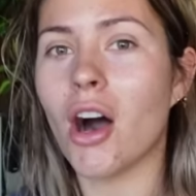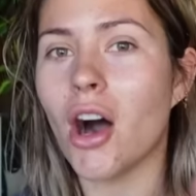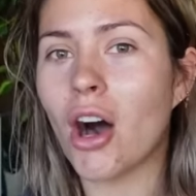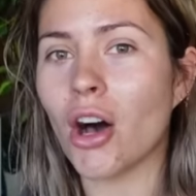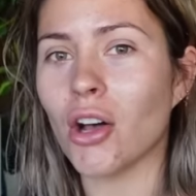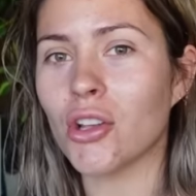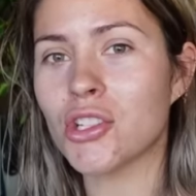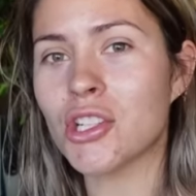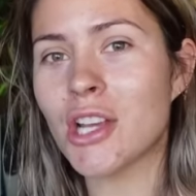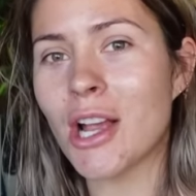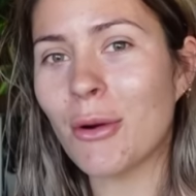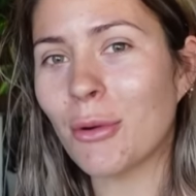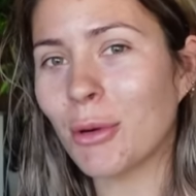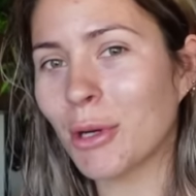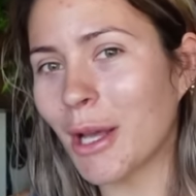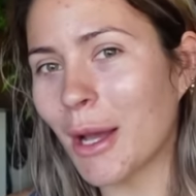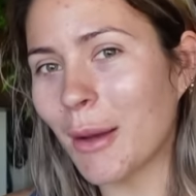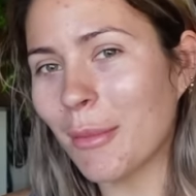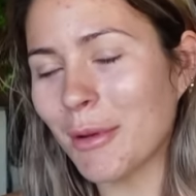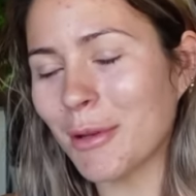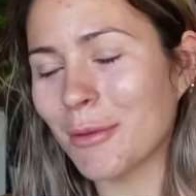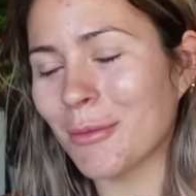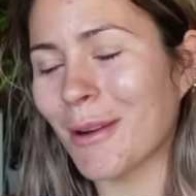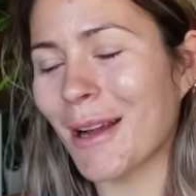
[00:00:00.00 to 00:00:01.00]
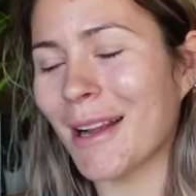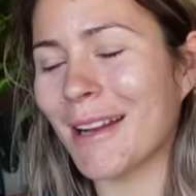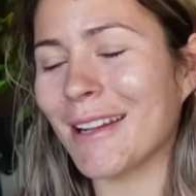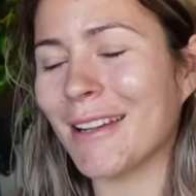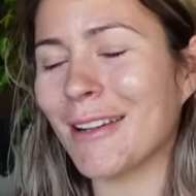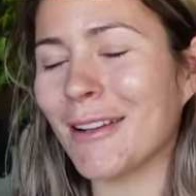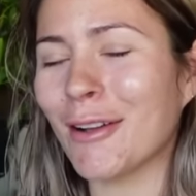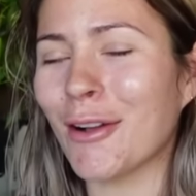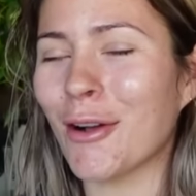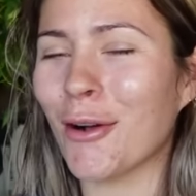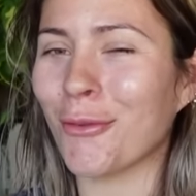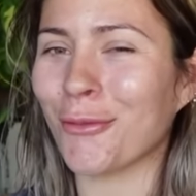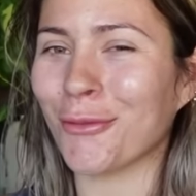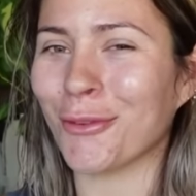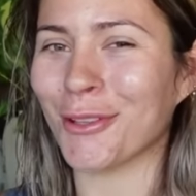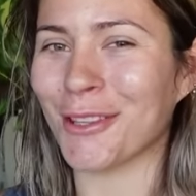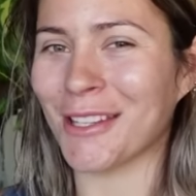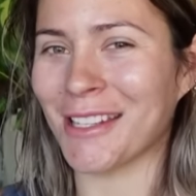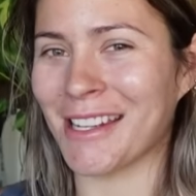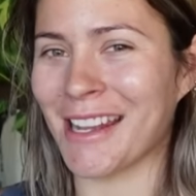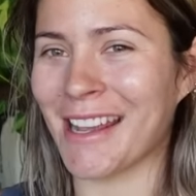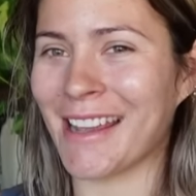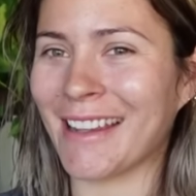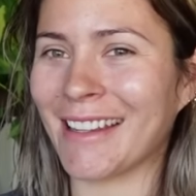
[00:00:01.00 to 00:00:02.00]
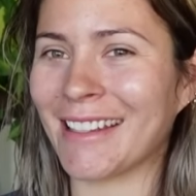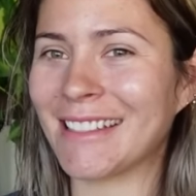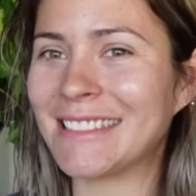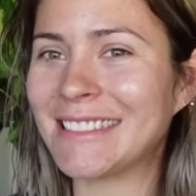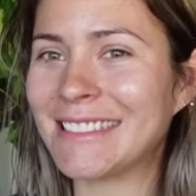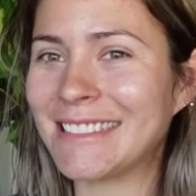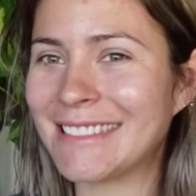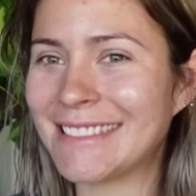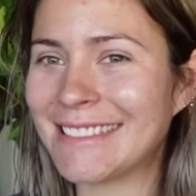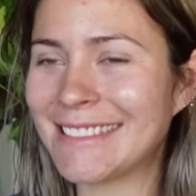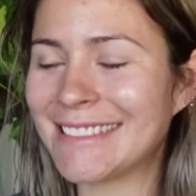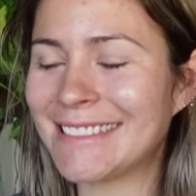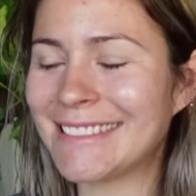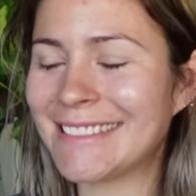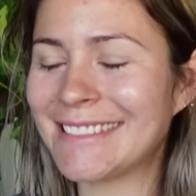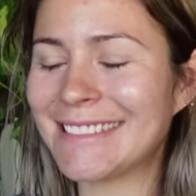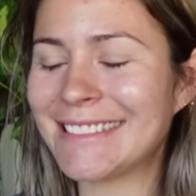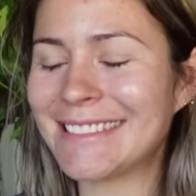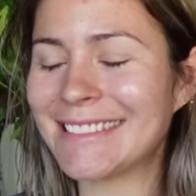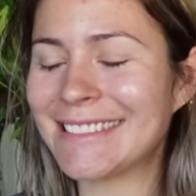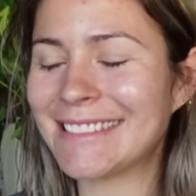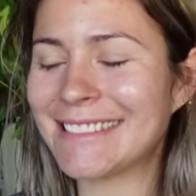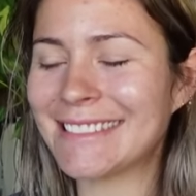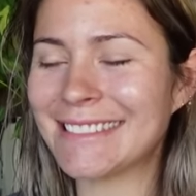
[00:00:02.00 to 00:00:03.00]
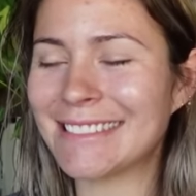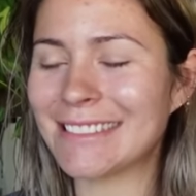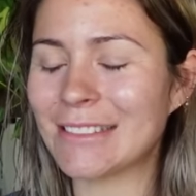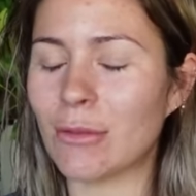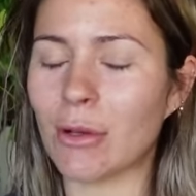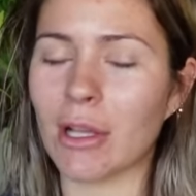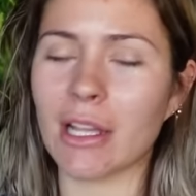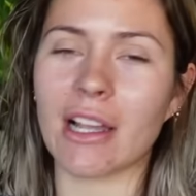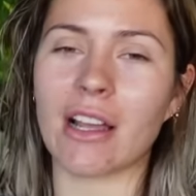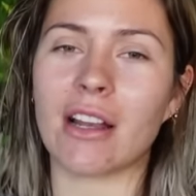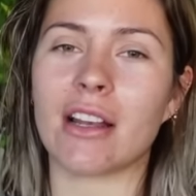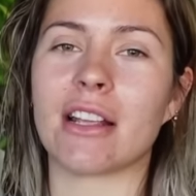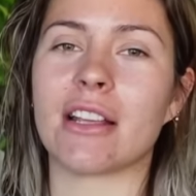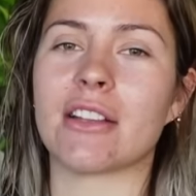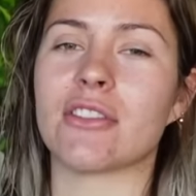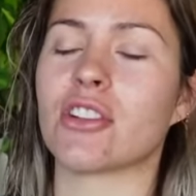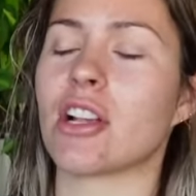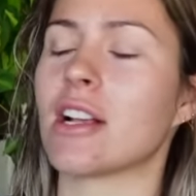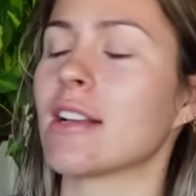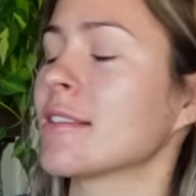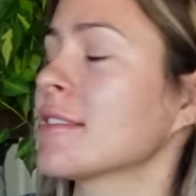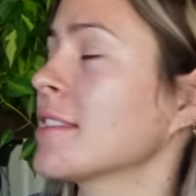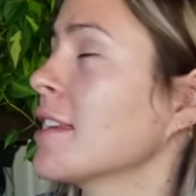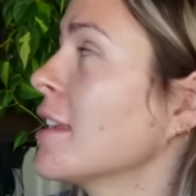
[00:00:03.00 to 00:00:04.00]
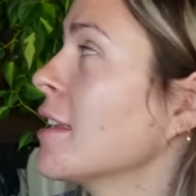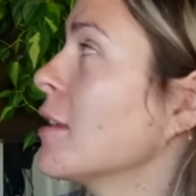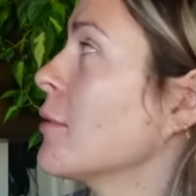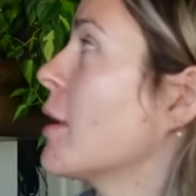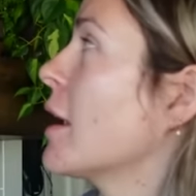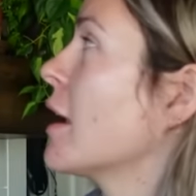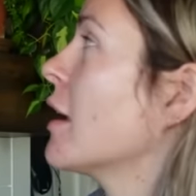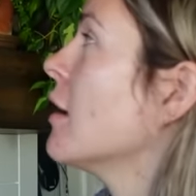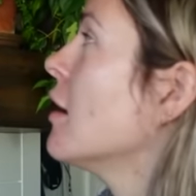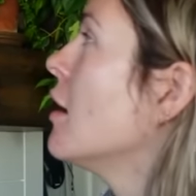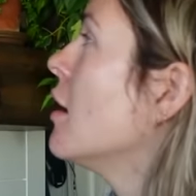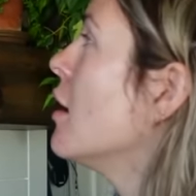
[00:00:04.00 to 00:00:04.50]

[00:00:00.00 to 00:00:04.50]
all showered up and ready to go for the day. Well, I gotta get dressed. Anyway,